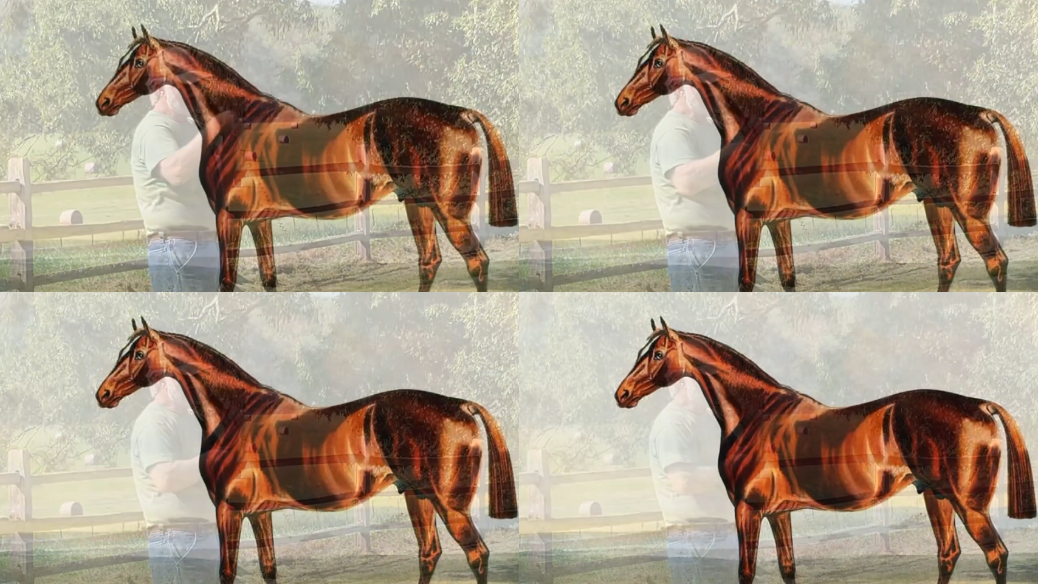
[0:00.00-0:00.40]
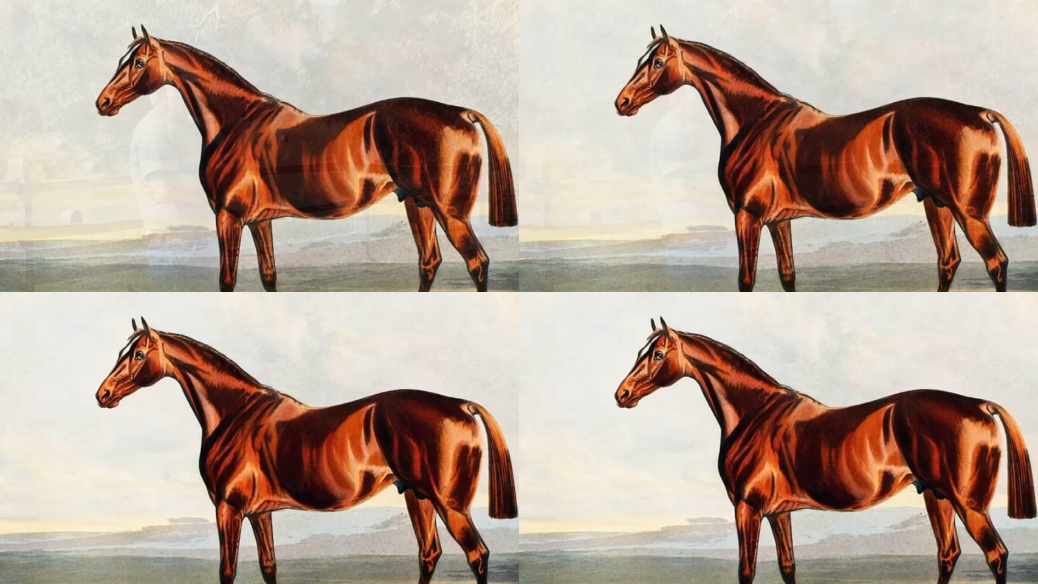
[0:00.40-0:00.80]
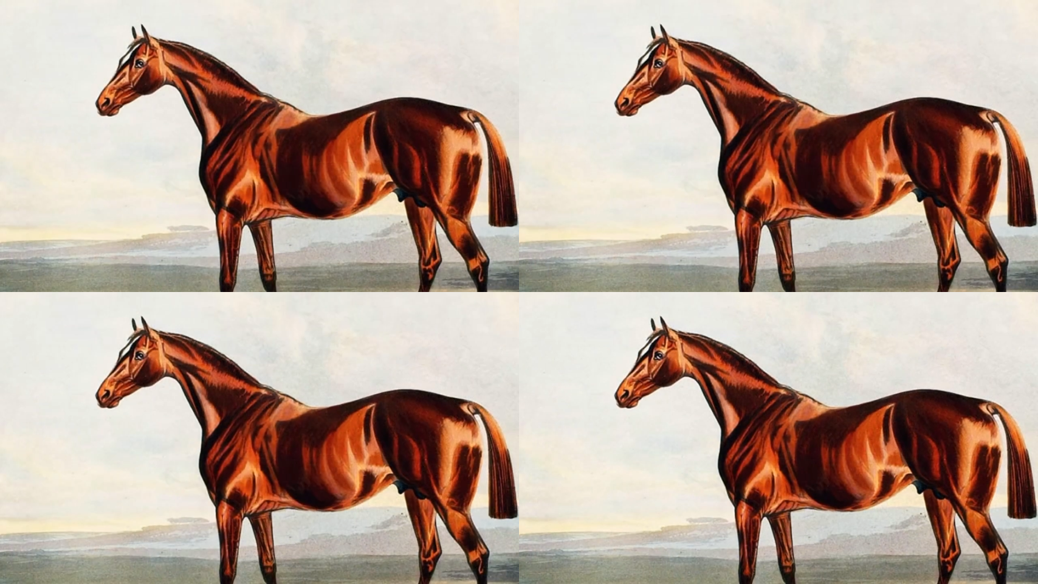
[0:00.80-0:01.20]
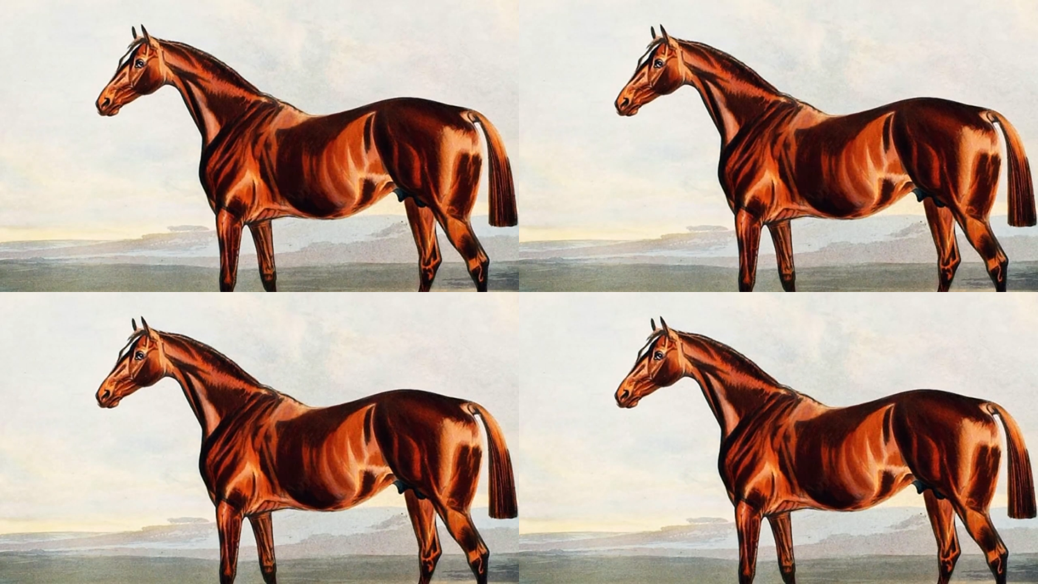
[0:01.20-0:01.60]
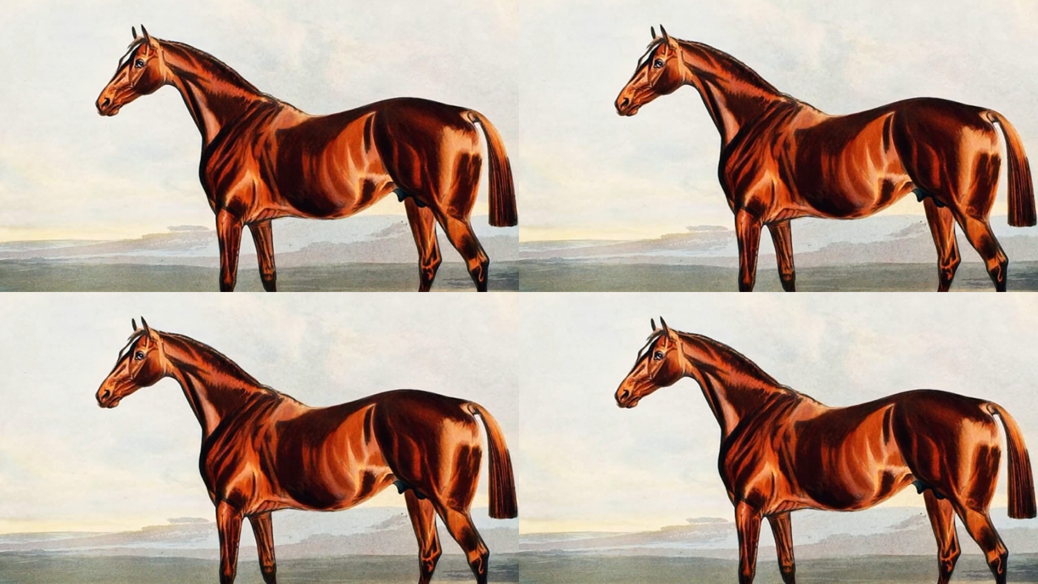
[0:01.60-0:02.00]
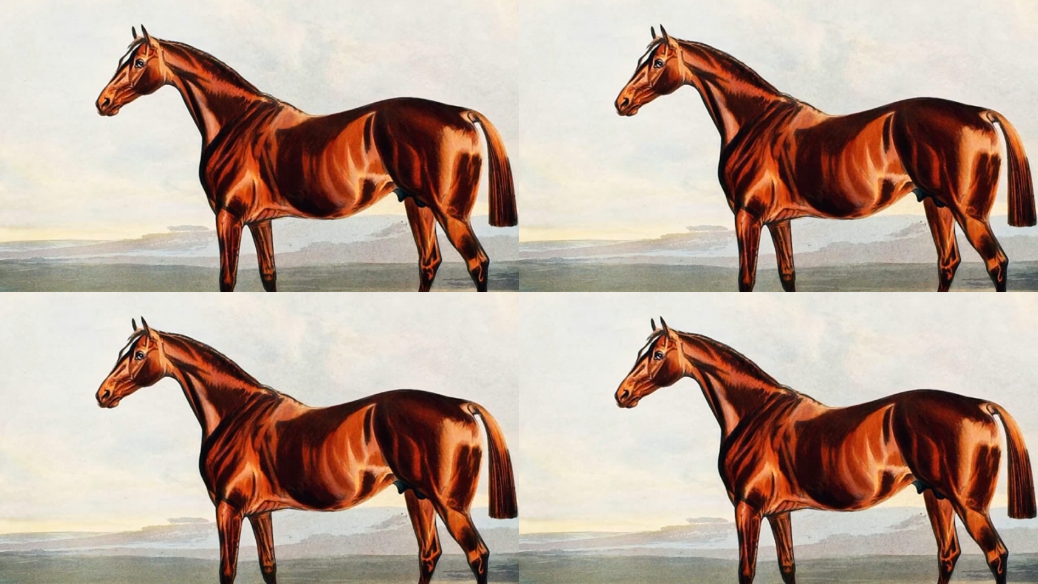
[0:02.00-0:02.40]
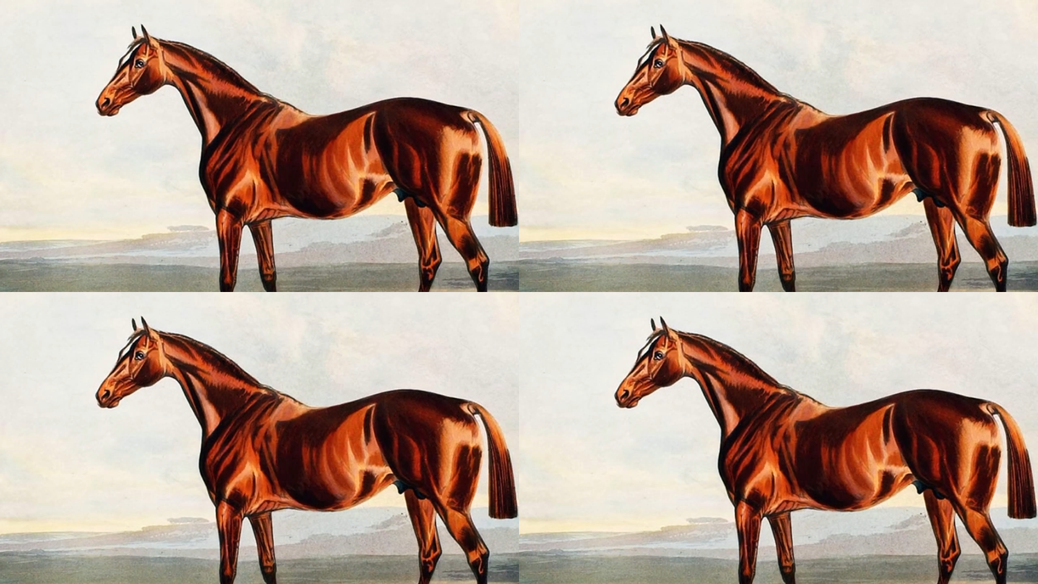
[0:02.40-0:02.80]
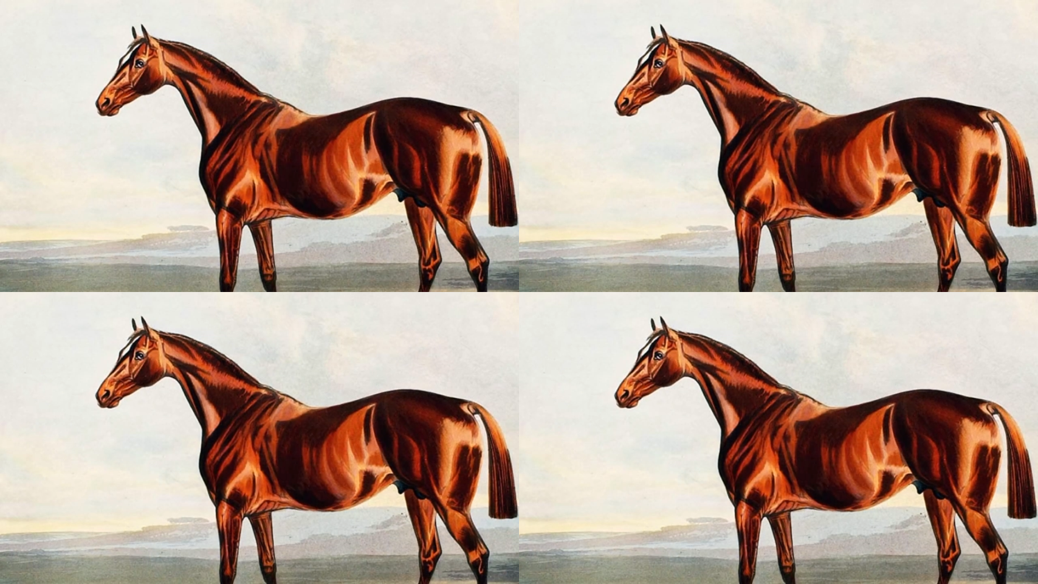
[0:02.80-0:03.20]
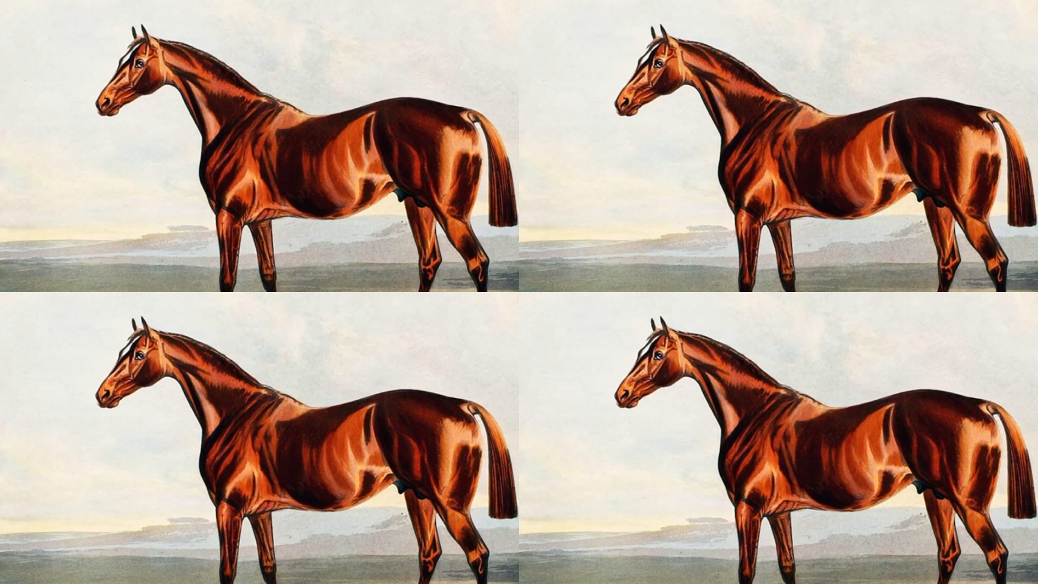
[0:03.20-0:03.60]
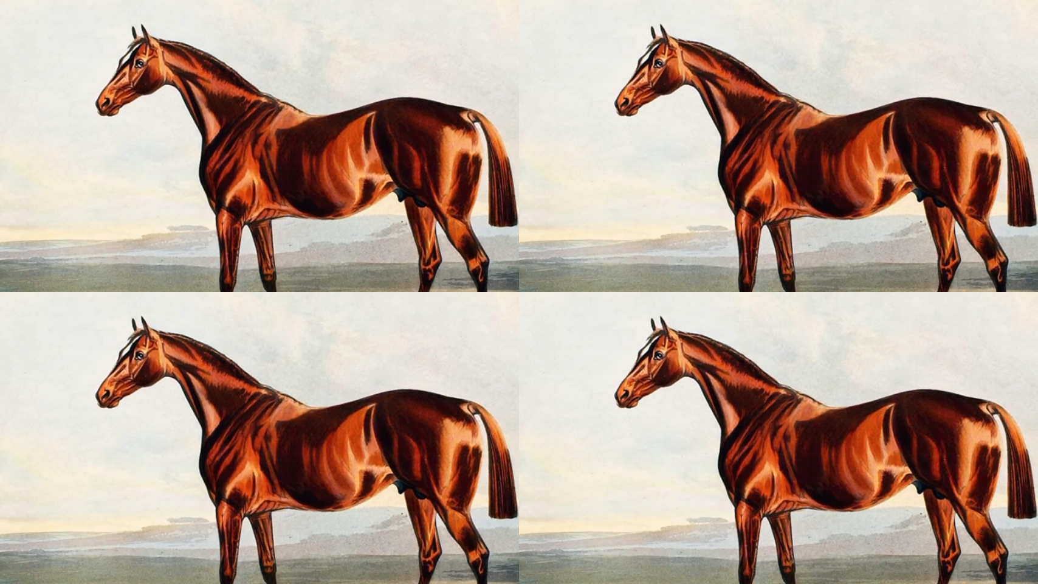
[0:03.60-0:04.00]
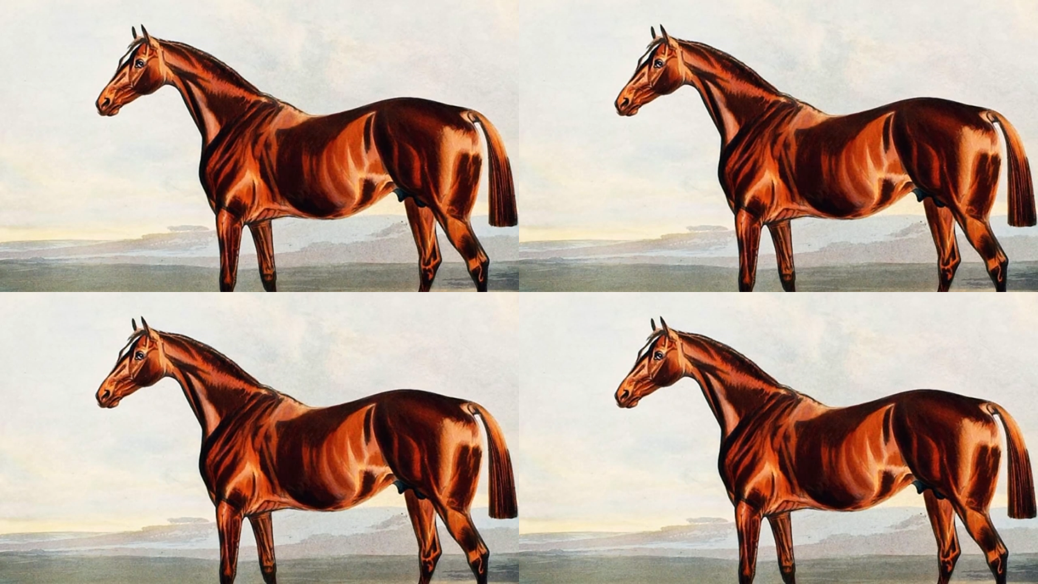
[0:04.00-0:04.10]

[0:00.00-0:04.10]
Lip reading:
Nobody's mouth can be seen.